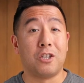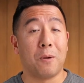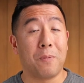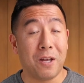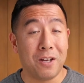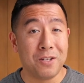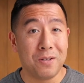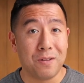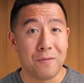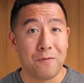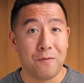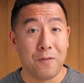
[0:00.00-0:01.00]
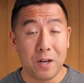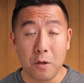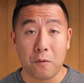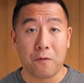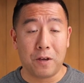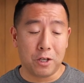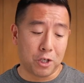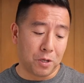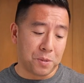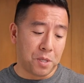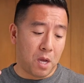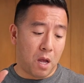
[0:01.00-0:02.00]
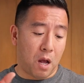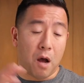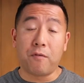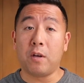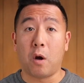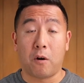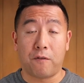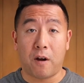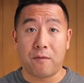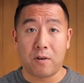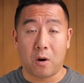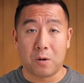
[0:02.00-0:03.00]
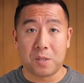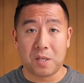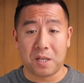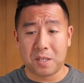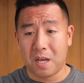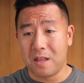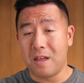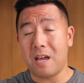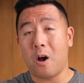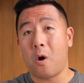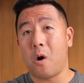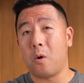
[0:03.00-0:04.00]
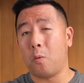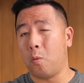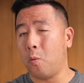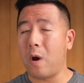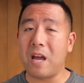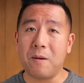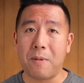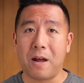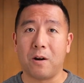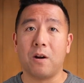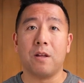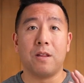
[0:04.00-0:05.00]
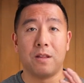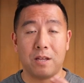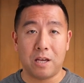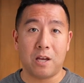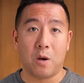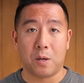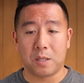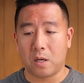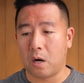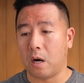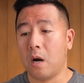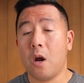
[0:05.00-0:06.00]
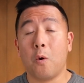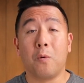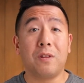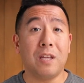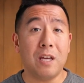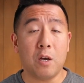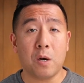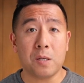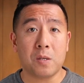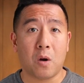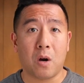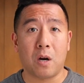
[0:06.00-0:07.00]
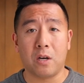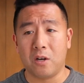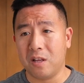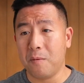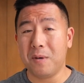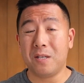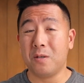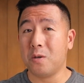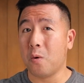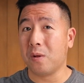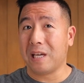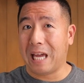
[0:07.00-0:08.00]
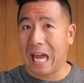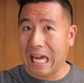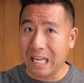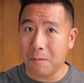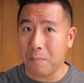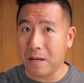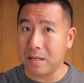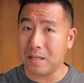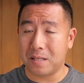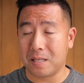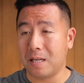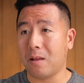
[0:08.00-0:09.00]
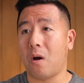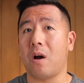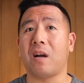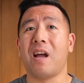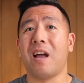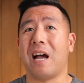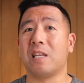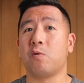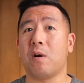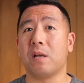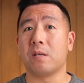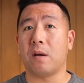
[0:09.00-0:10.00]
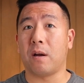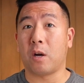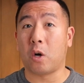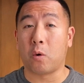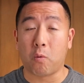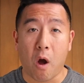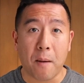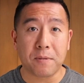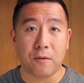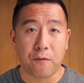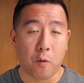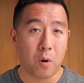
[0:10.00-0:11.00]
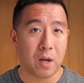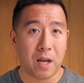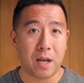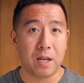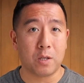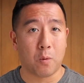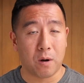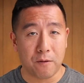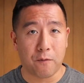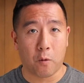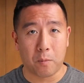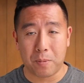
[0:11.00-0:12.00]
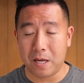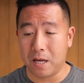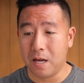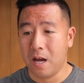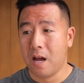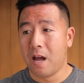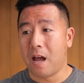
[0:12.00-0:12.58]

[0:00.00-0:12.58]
Jumping into the video features of the R5 and R6, they are way better than the EOS R. With the EOS R, you're limited to only 8-bit C-Log as well as cropped 4K 24p,